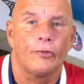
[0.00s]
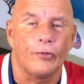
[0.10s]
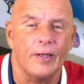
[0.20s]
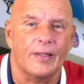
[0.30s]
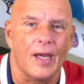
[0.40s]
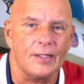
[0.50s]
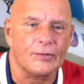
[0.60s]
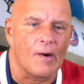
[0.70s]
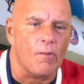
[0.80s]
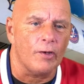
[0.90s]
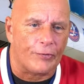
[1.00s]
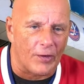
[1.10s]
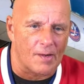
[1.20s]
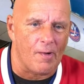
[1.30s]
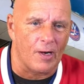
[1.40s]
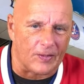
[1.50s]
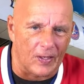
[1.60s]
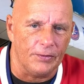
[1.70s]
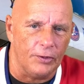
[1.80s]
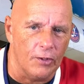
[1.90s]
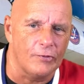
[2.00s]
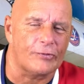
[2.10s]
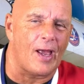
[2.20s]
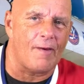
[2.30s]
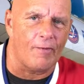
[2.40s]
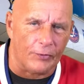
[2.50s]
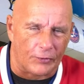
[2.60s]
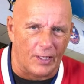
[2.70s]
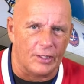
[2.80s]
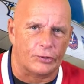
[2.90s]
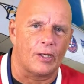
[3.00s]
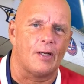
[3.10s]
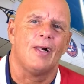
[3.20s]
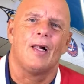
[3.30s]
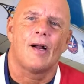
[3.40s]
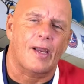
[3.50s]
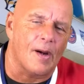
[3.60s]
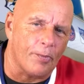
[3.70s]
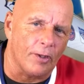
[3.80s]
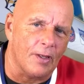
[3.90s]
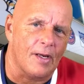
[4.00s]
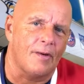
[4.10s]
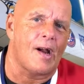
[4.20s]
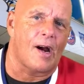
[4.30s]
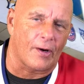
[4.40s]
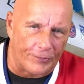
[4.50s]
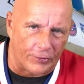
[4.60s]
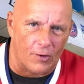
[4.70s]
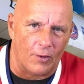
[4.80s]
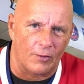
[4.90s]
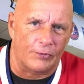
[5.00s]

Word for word: Today, guys, I want to talk about Kent Hughes' advantage. A couple of articles